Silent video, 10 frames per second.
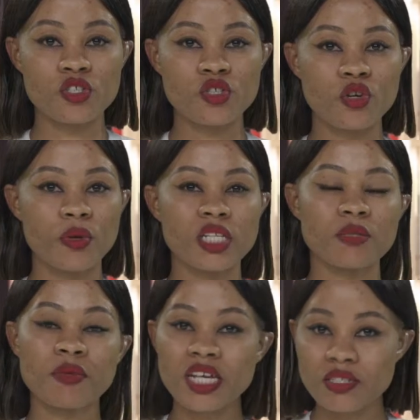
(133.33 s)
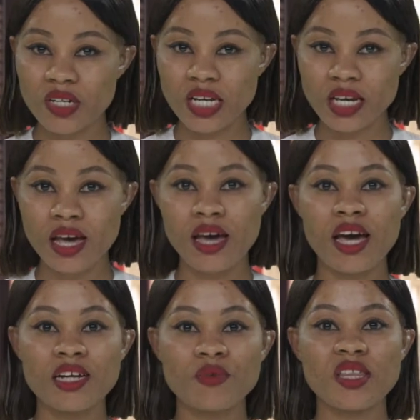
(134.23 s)
took place peacefully
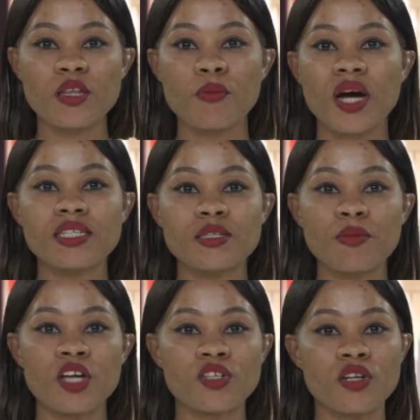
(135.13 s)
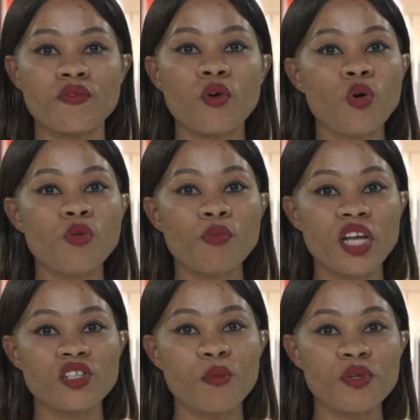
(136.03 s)
and with the participation of all
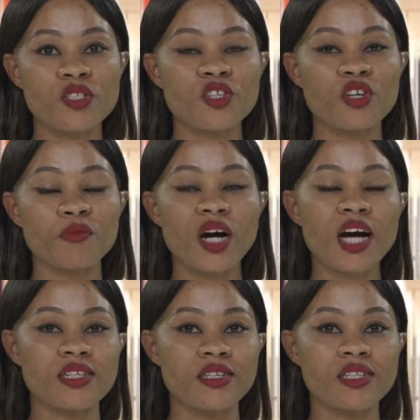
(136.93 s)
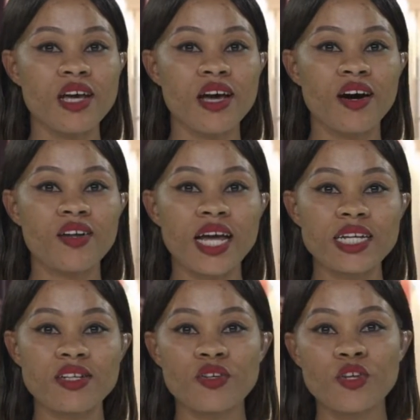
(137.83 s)
major opposition parties,
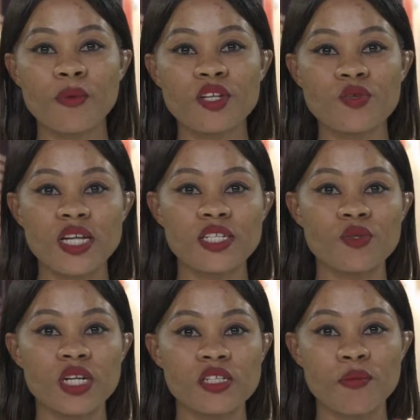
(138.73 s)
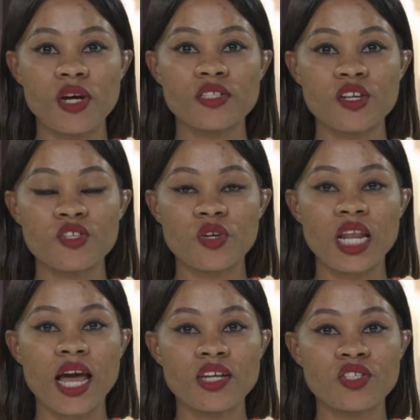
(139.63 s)
unlike the October 2020 presidential
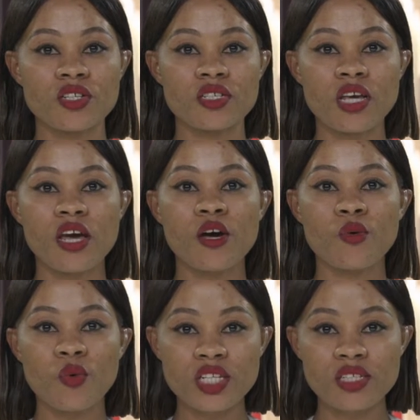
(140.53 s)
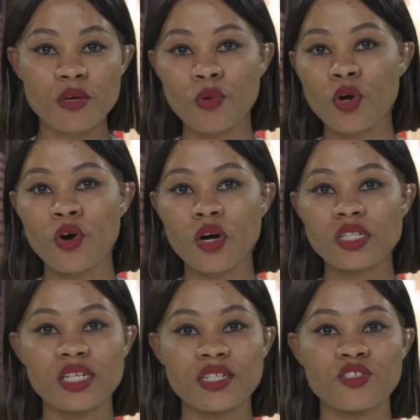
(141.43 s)
elections, which they
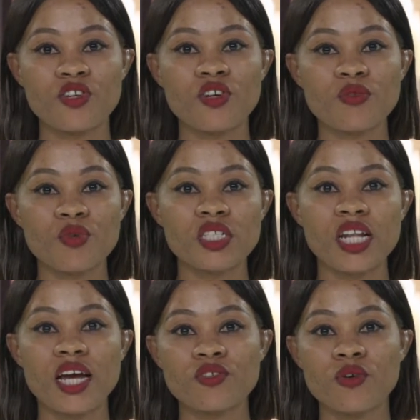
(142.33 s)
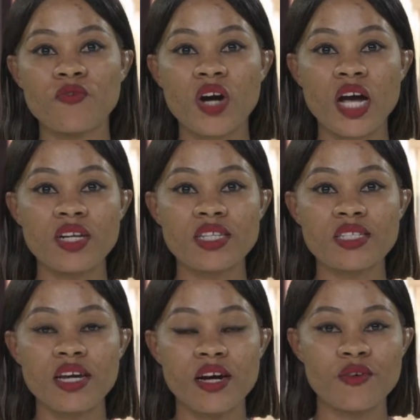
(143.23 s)
boycotted and during which electoral
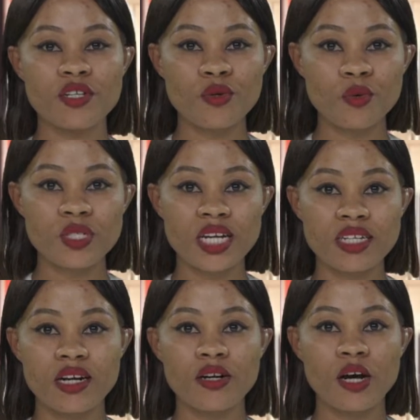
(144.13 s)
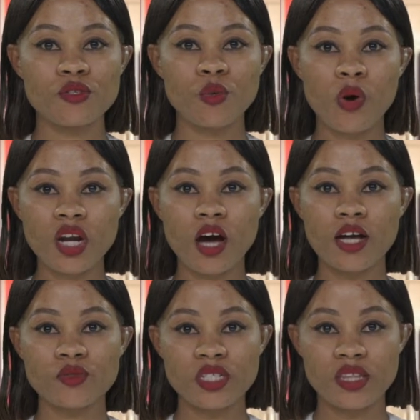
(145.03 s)
violence resulted in around
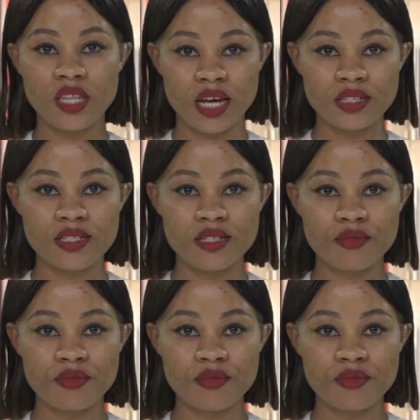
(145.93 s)
100 deaths.